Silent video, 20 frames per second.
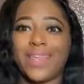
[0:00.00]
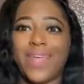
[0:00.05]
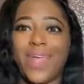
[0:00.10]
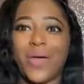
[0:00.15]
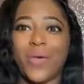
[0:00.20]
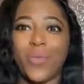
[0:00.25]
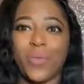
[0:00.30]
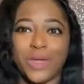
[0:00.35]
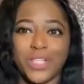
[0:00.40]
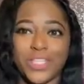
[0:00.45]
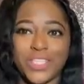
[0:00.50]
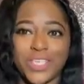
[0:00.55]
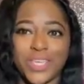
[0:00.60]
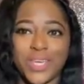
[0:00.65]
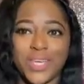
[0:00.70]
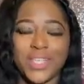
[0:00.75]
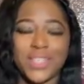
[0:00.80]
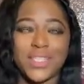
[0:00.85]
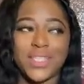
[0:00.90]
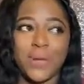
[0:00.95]
that Winter
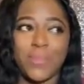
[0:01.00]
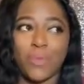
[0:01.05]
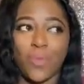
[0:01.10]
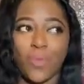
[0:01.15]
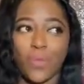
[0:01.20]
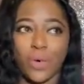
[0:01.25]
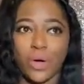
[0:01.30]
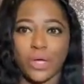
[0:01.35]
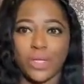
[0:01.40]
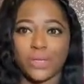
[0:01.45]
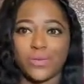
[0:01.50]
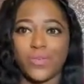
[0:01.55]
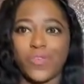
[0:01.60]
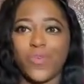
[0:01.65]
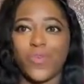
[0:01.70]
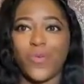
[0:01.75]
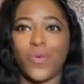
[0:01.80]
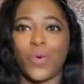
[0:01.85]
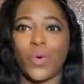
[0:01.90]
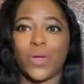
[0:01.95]
is number one
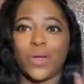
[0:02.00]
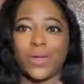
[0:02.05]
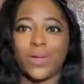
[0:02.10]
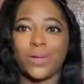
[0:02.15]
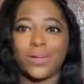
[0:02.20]
for